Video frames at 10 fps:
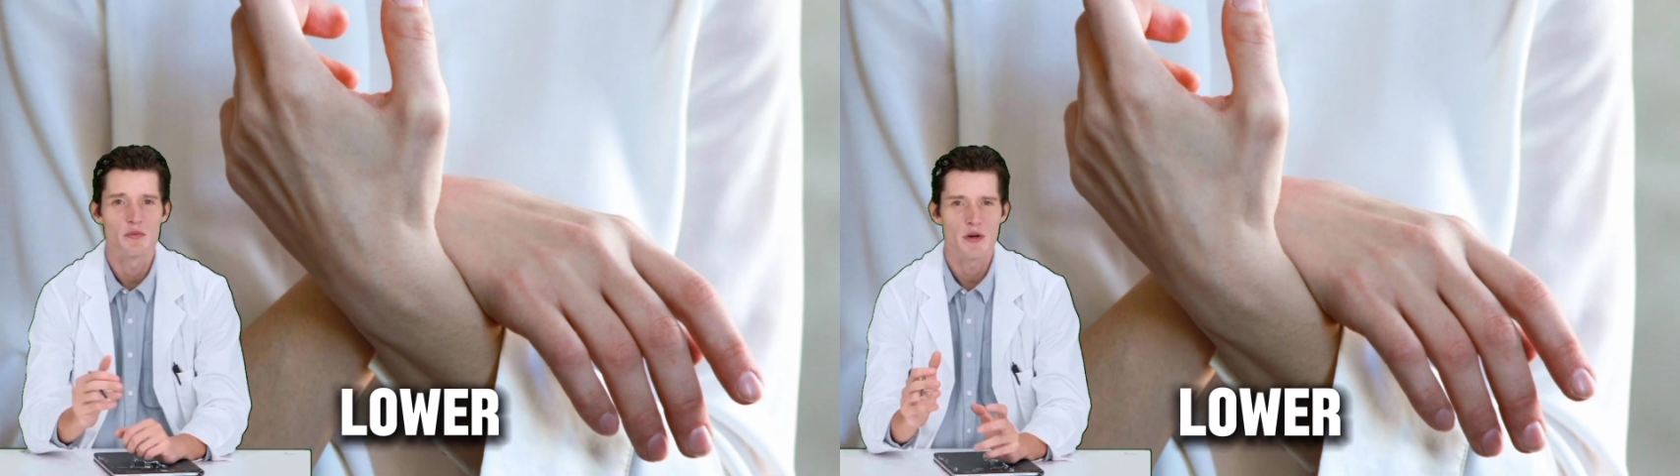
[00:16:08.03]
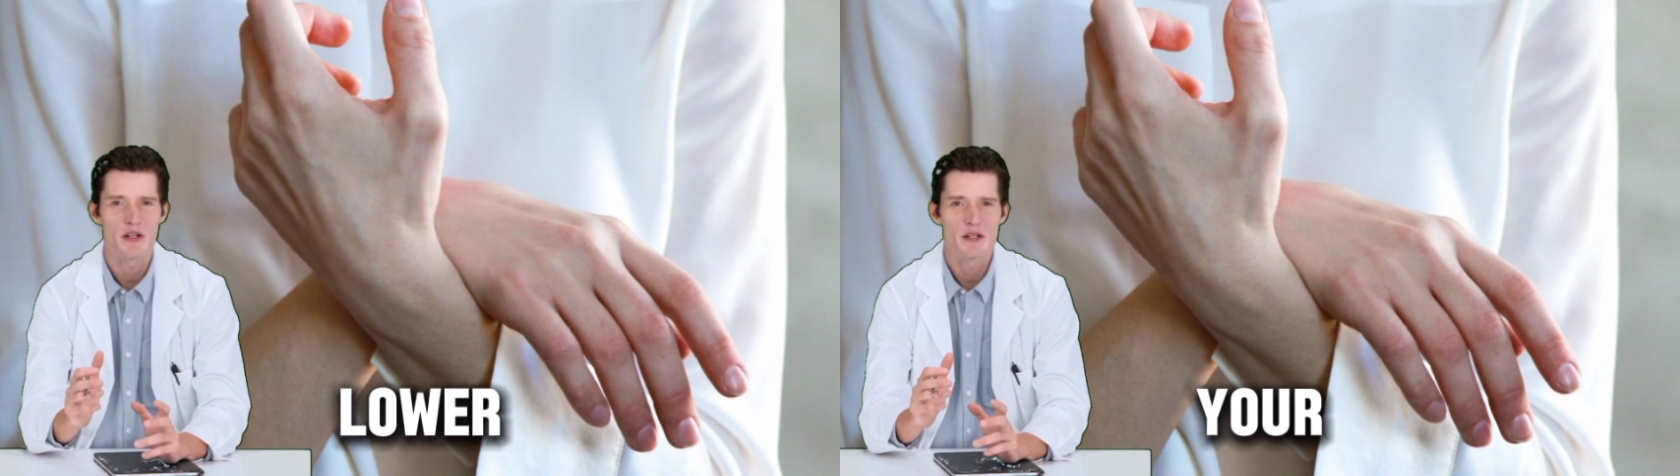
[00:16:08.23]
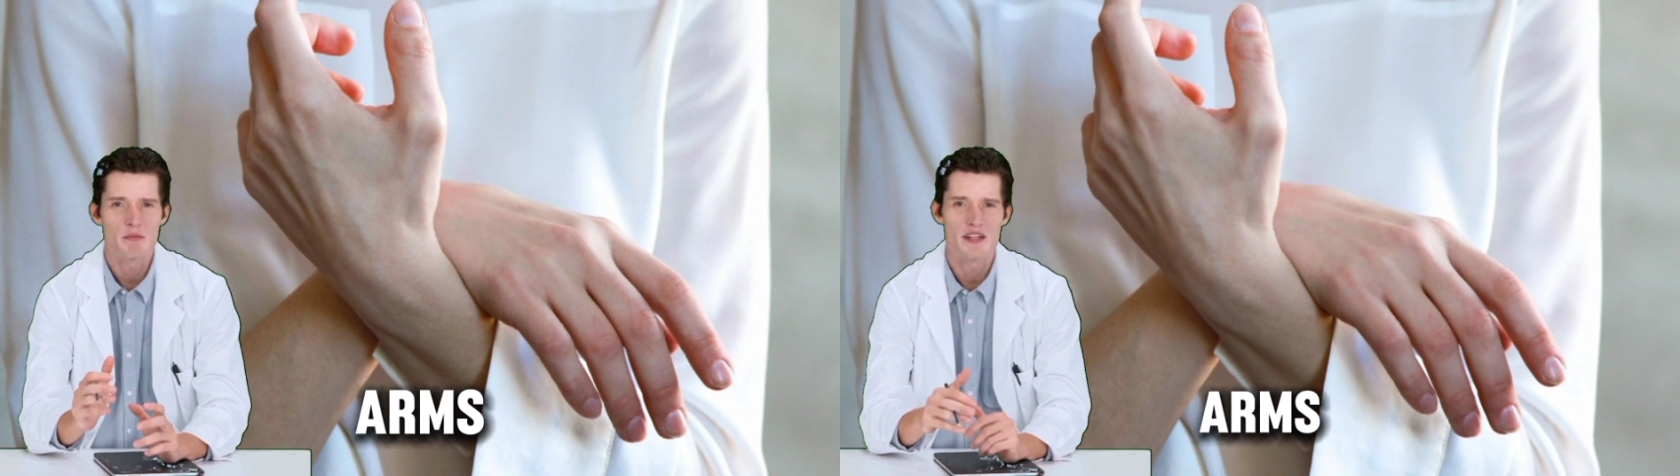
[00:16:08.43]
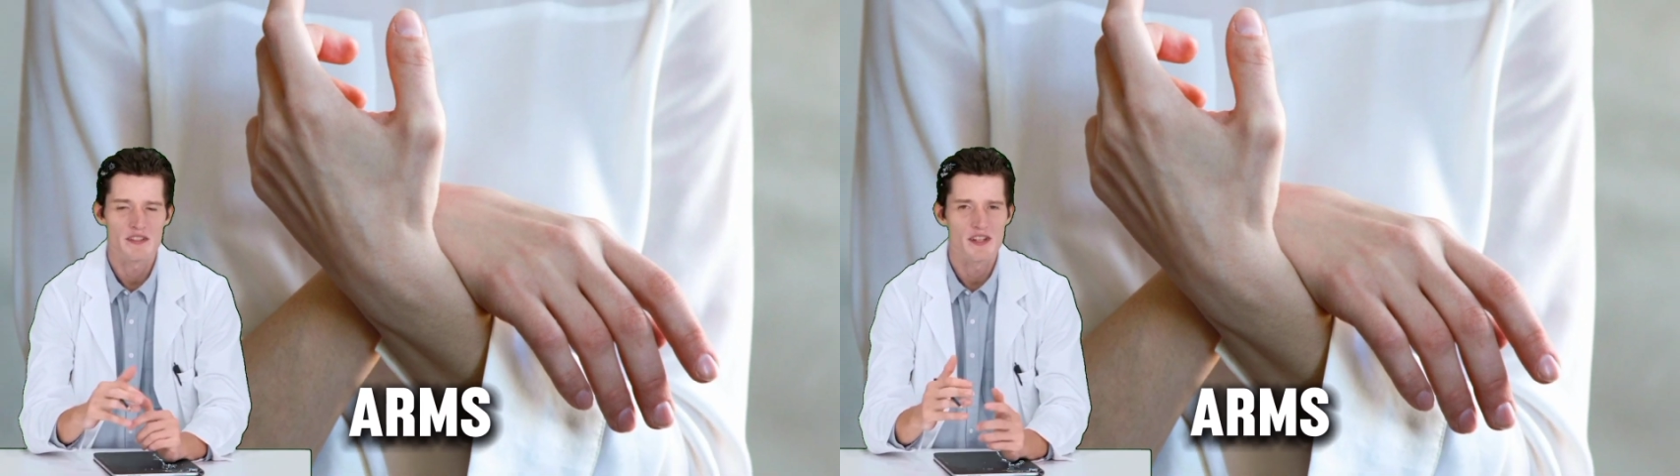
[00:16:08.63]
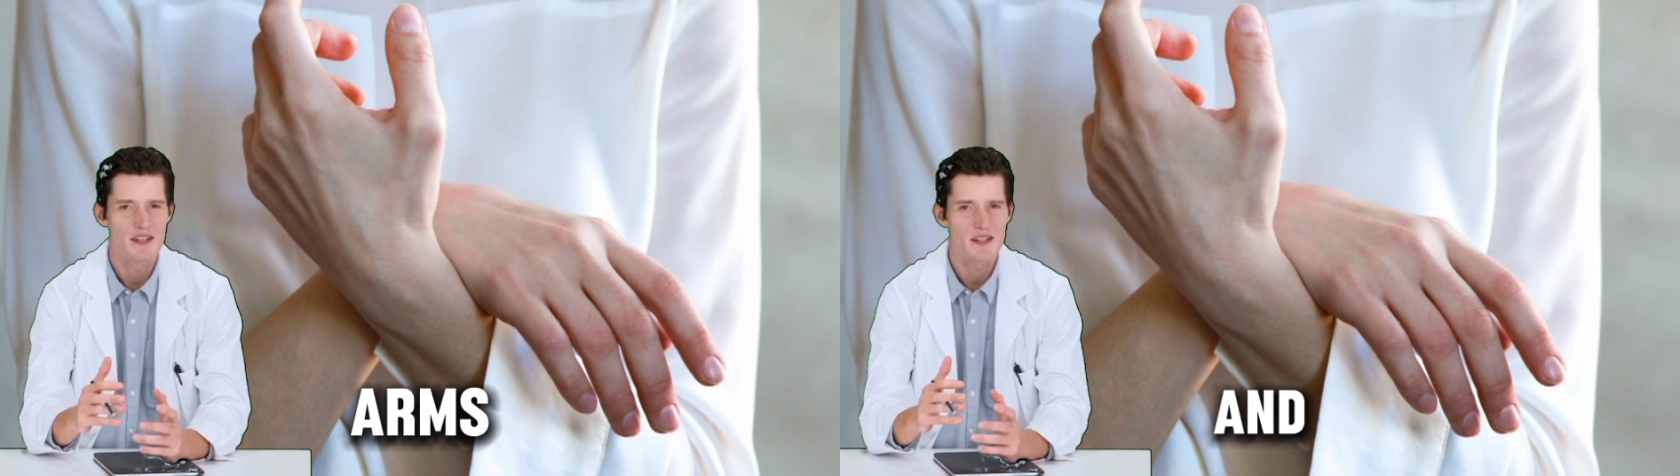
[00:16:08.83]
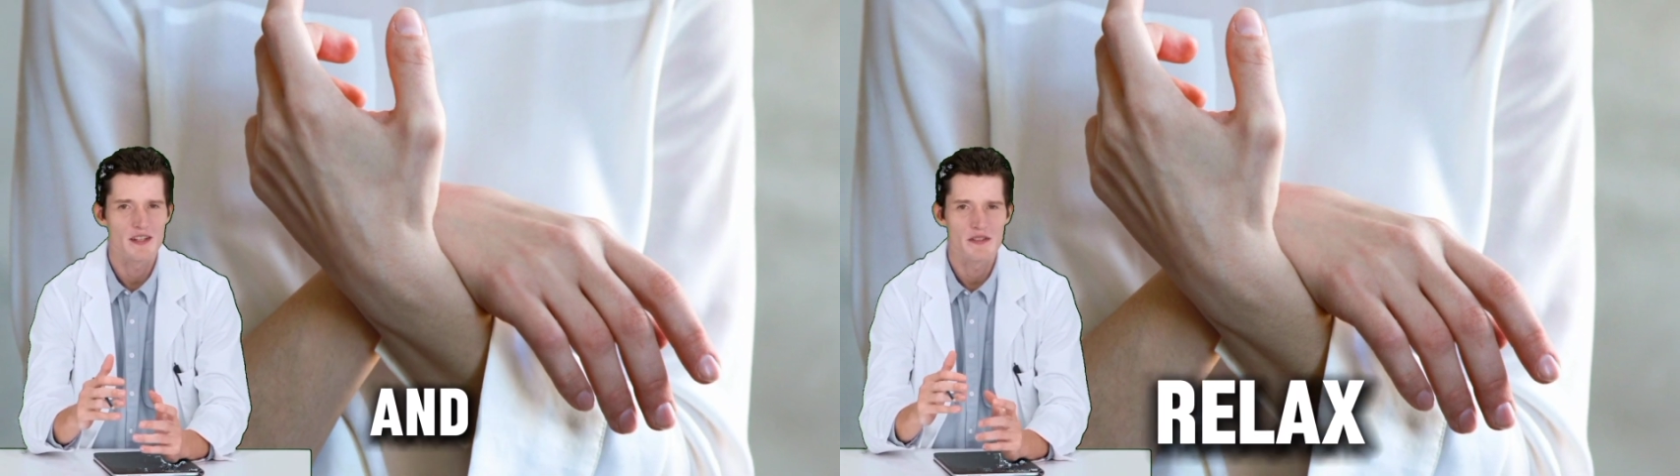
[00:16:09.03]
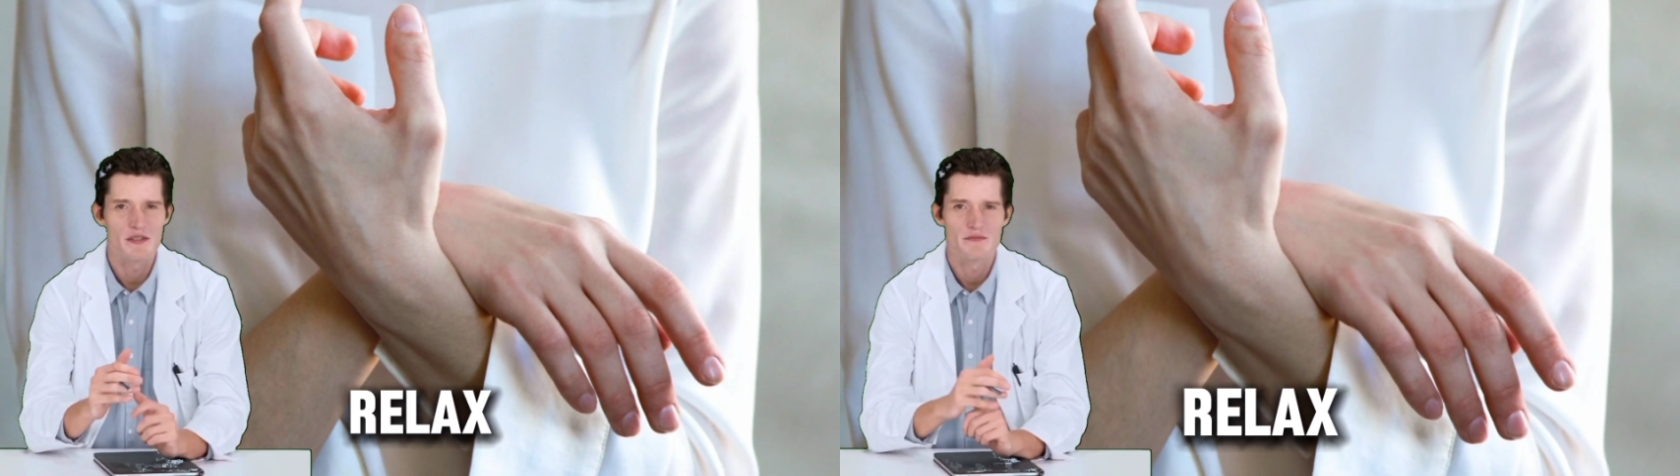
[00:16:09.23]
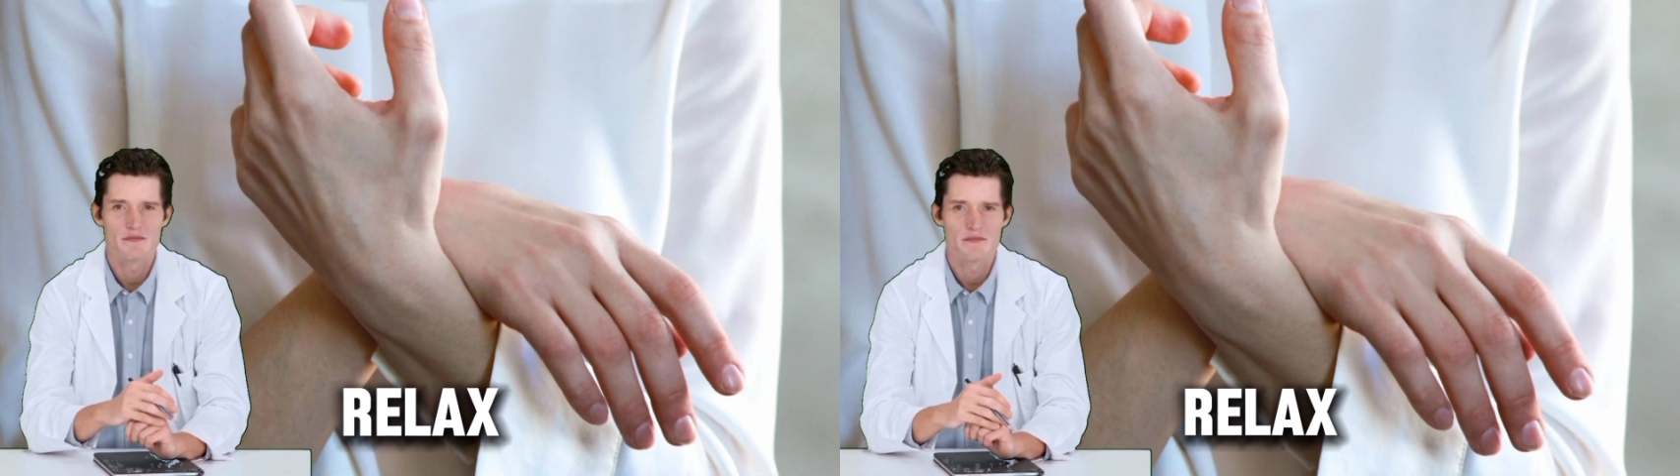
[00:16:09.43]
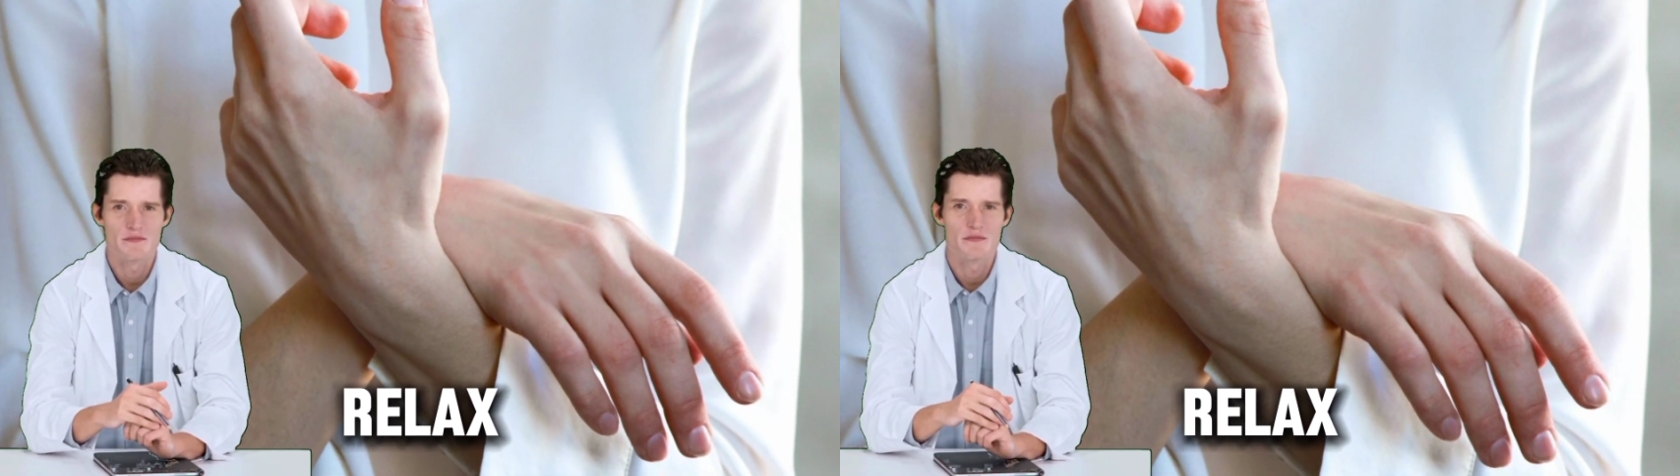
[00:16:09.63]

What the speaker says: your arms and relax.